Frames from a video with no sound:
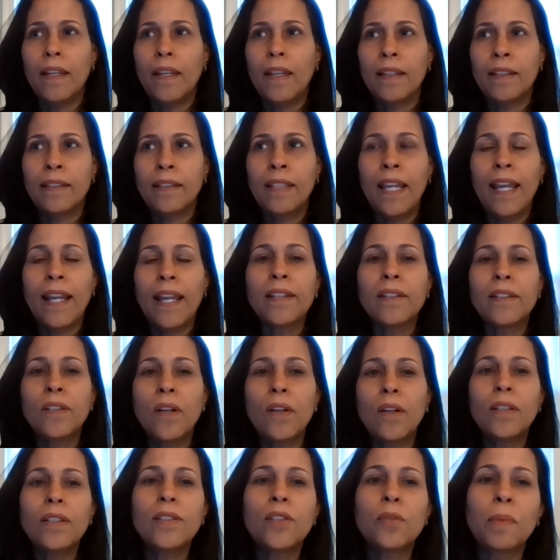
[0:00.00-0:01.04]
the
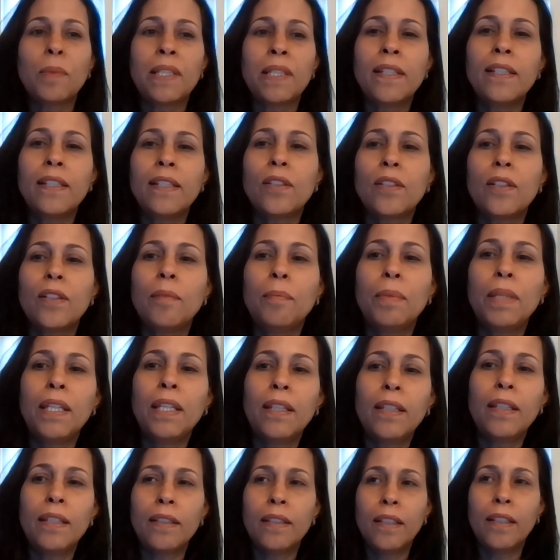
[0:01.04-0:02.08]
acknowledgement. I think it's going to
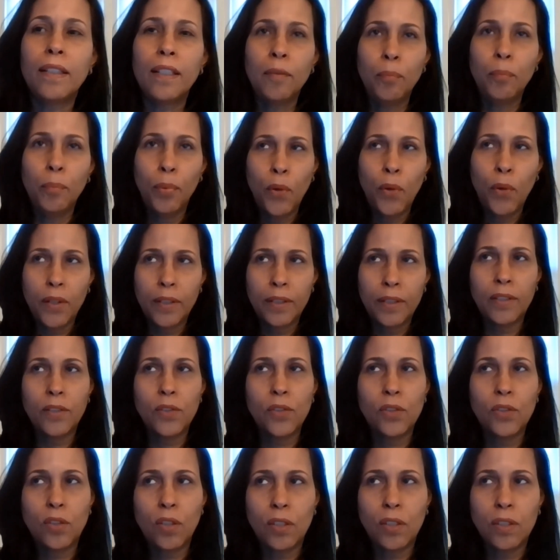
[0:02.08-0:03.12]
be important to
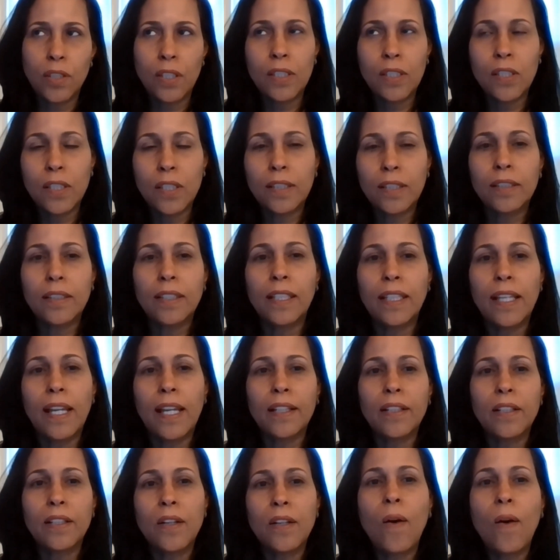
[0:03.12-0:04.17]
strategically
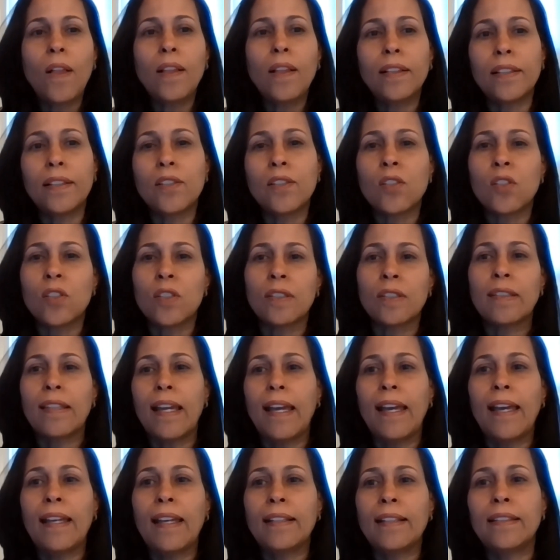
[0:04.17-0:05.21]
acknowledge
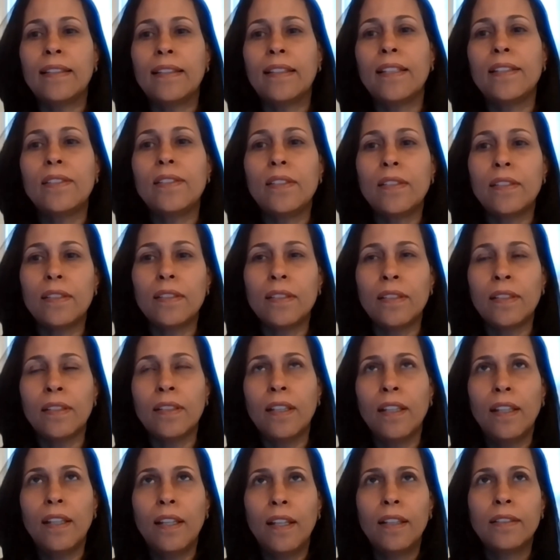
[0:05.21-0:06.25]
that
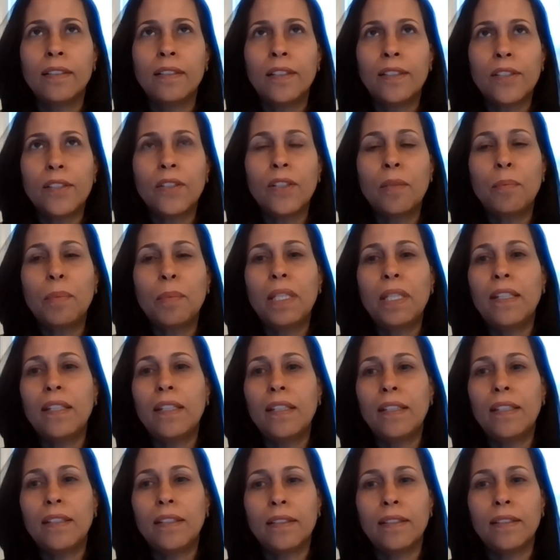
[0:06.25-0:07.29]
there's going to
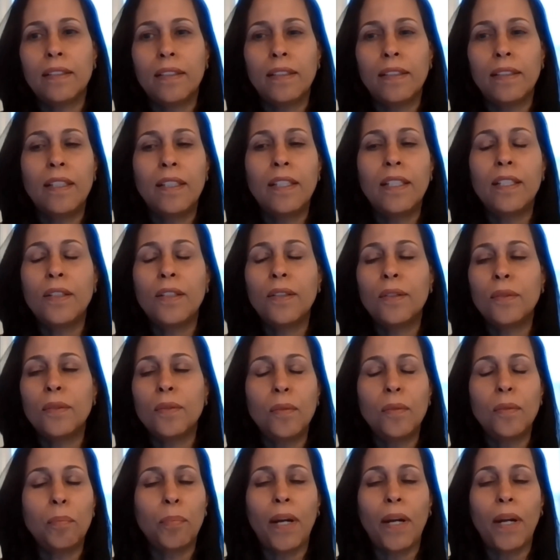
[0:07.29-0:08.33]
be
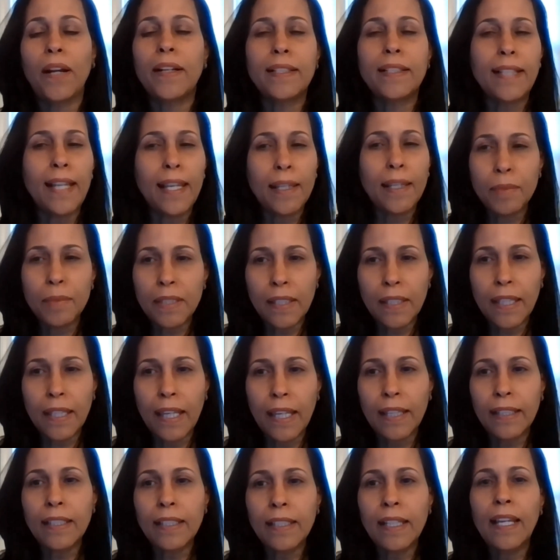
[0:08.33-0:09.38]
new paradigms
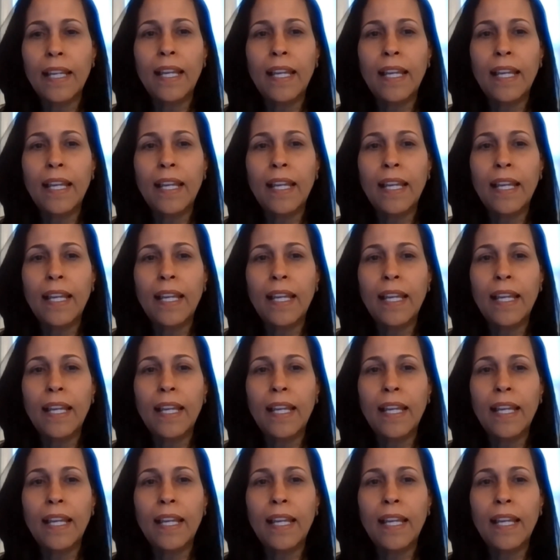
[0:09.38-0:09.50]
again,